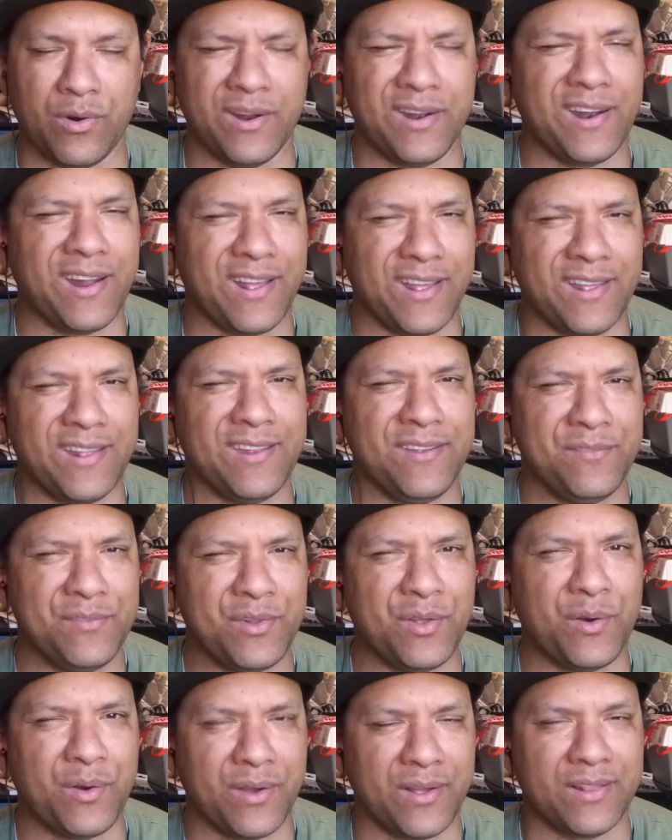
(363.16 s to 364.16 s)
And I
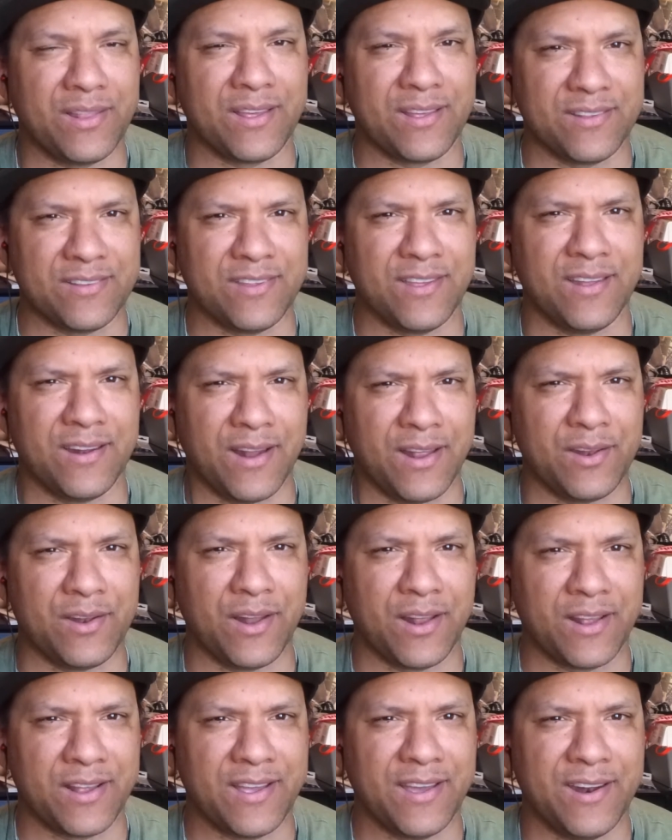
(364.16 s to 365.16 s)
kind
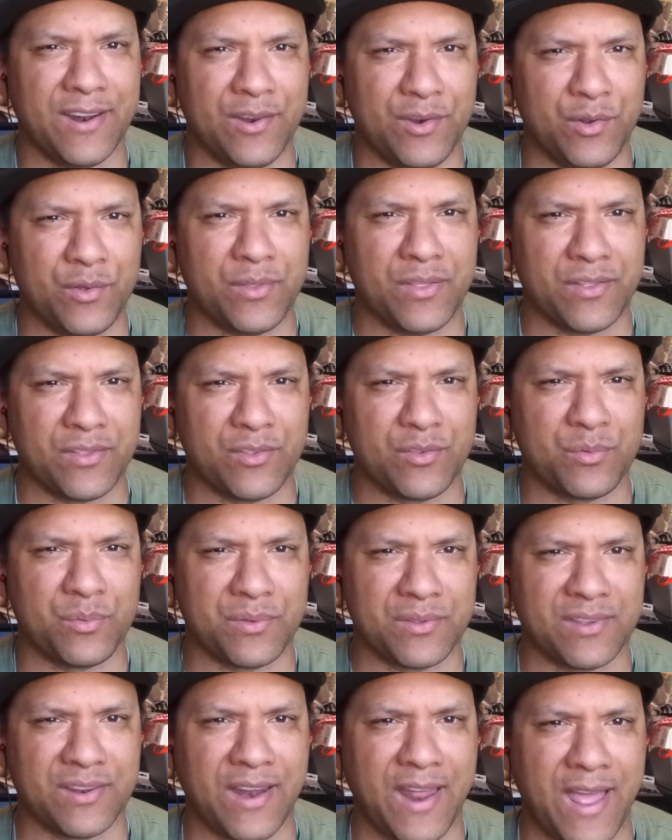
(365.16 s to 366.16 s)
of knew that this
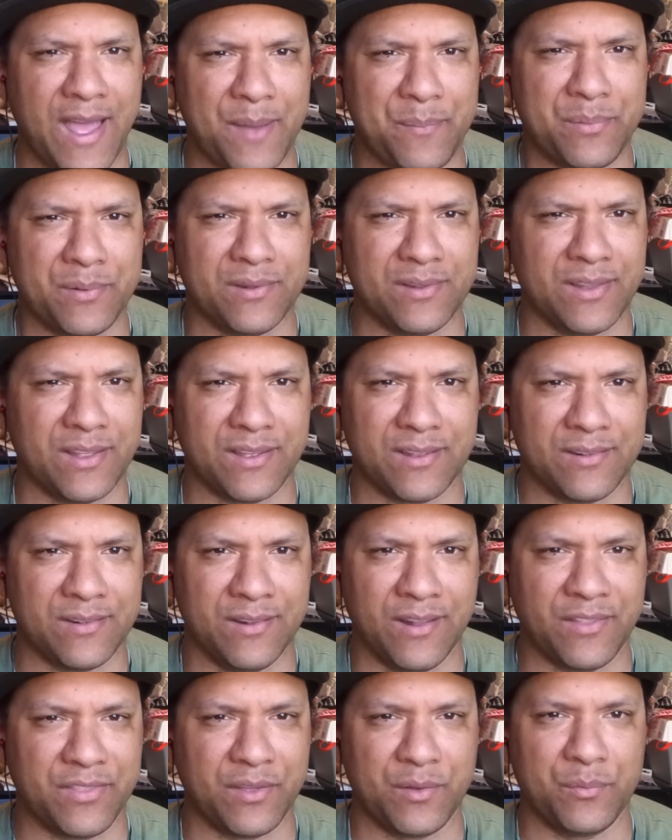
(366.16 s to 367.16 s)
was going to happen, like
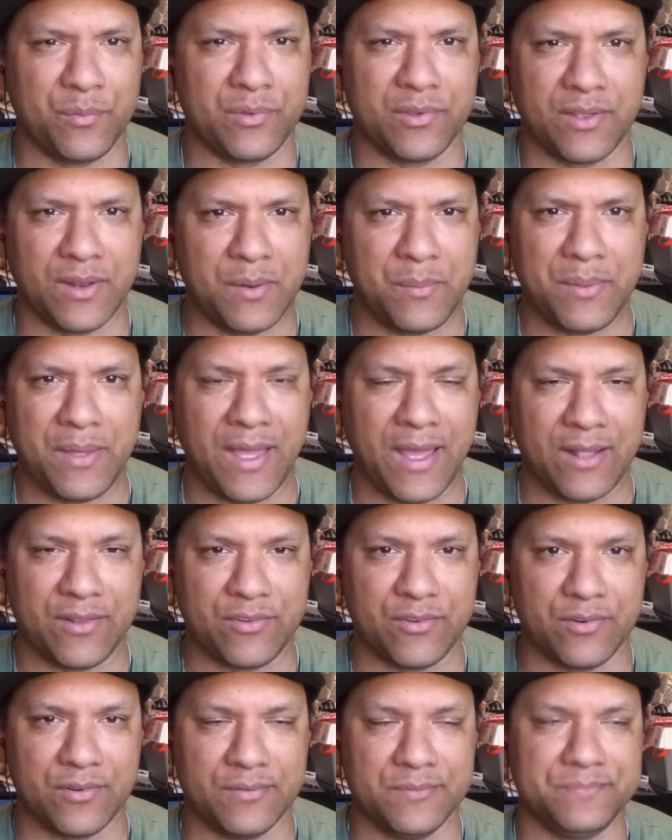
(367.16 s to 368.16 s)
nothing was going to be
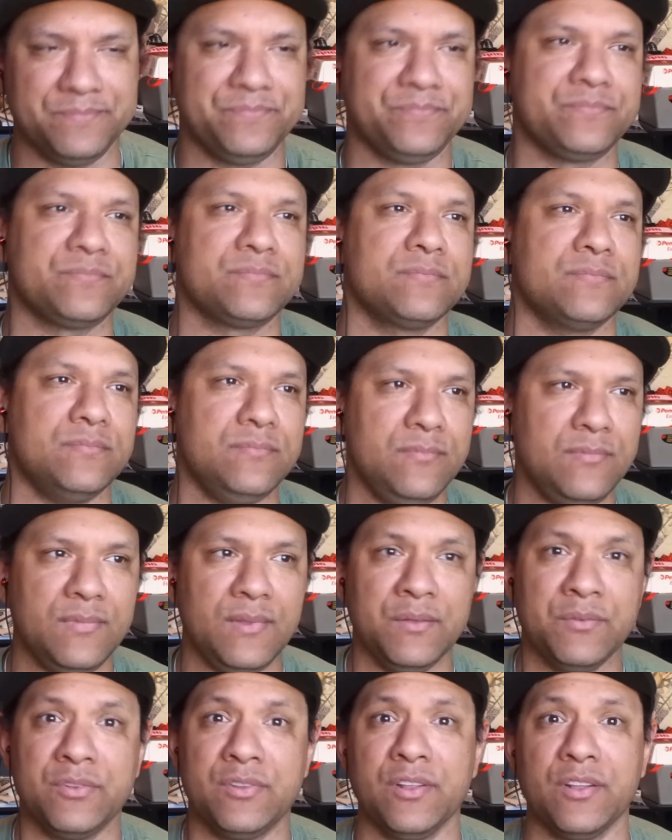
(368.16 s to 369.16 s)
answered.
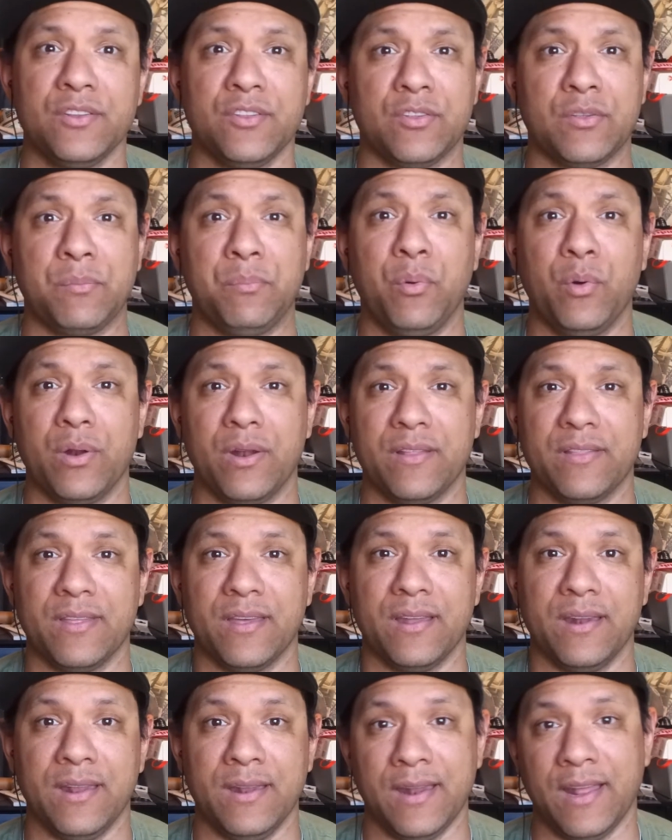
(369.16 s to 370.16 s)
Still disappointed
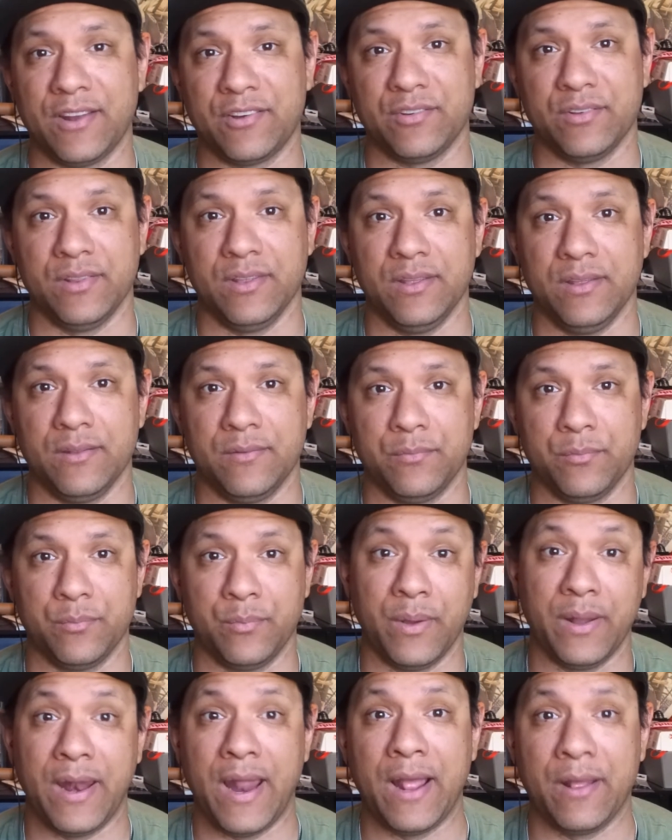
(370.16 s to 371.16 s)
that it actually
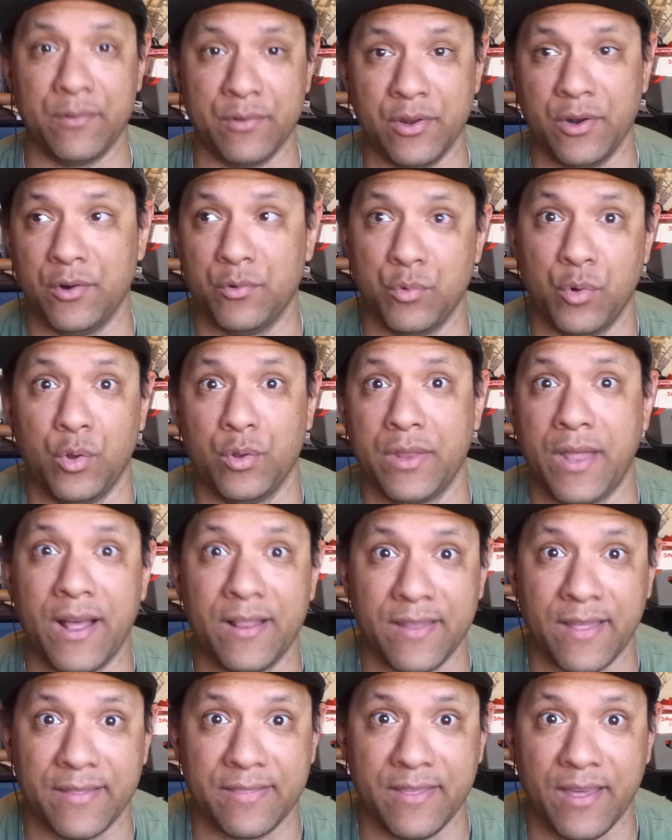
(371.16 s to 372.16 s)
went out, rolled
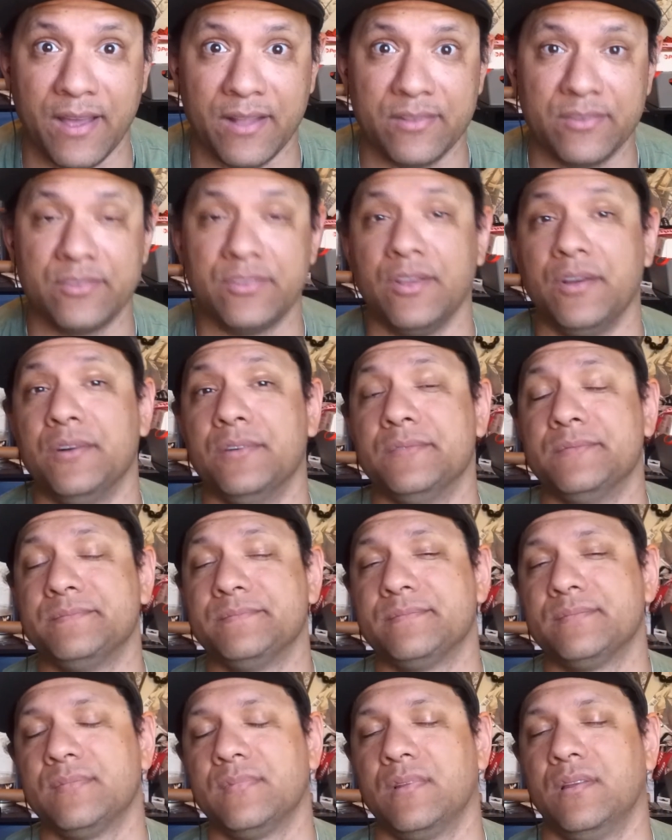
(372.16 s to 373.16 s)
out like that. So
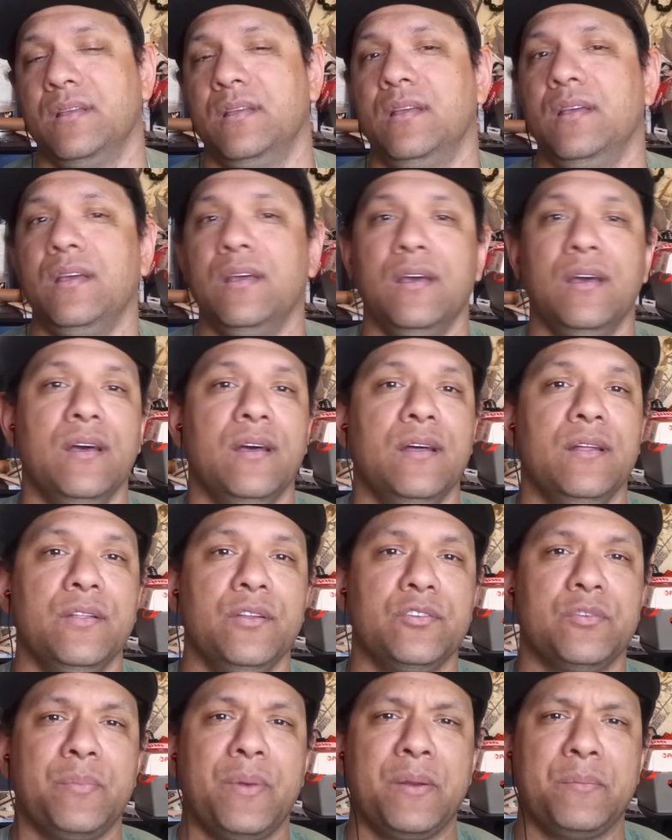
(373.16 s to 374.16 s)

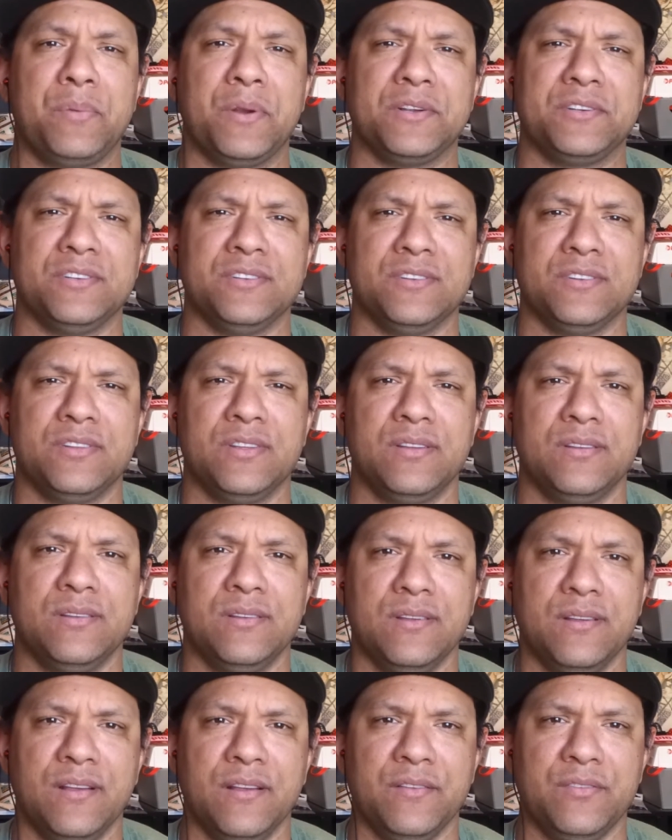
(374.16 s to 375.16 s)
those are my impressions
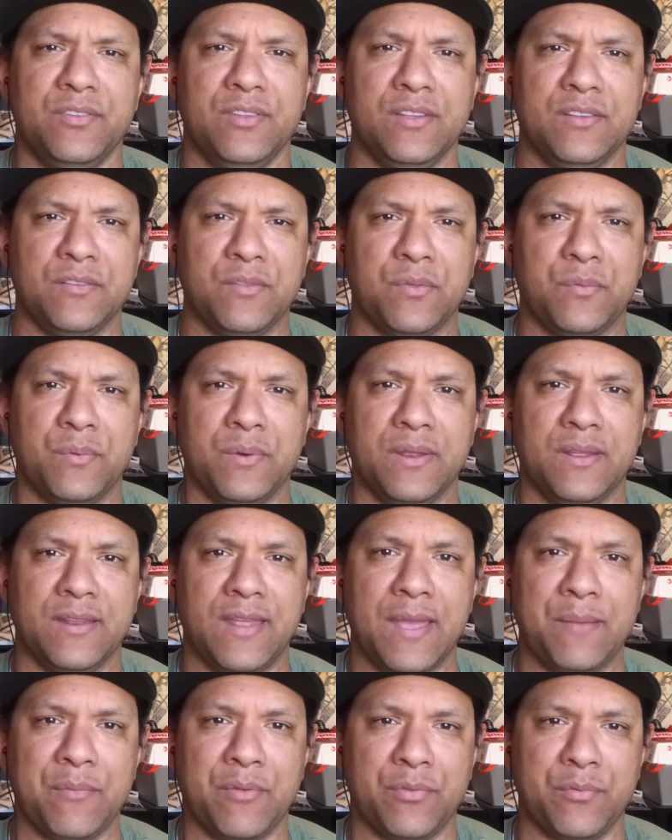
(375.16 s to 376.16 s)
of season 3 of
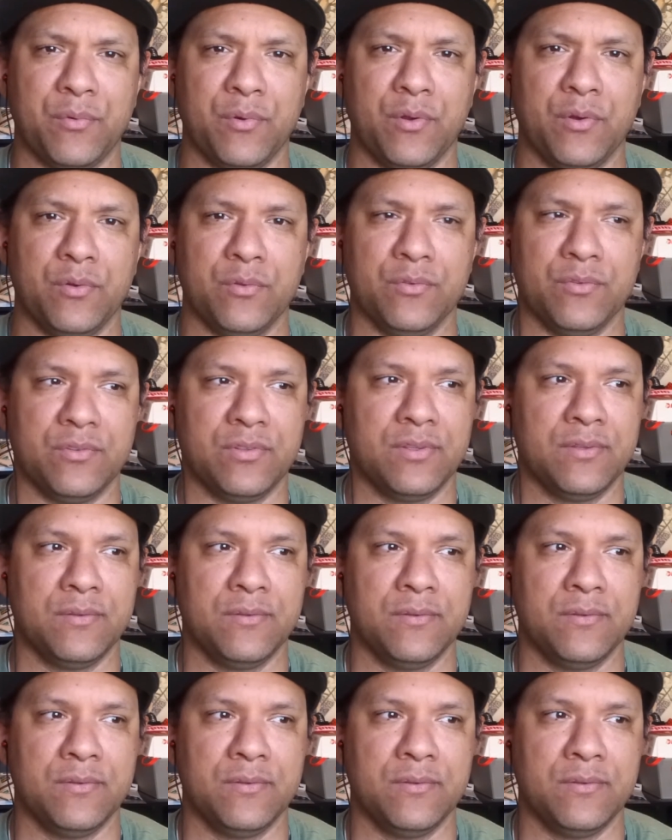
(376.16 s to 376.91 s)
Game of Thrones.